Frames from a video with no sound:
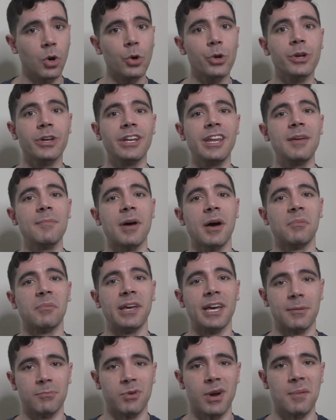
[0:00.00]
or you can email
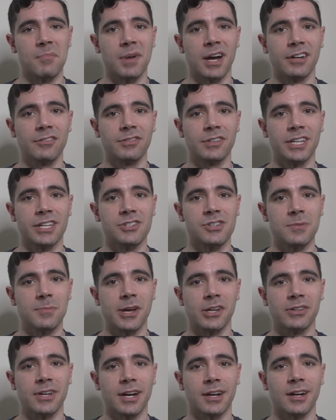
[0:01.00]
me at
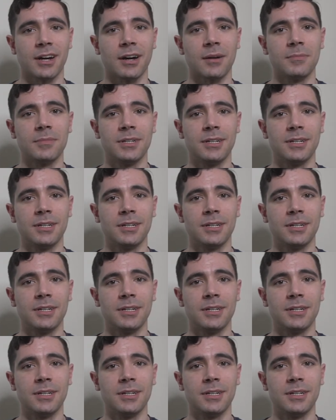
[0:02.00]
prepmindful@gmail.com.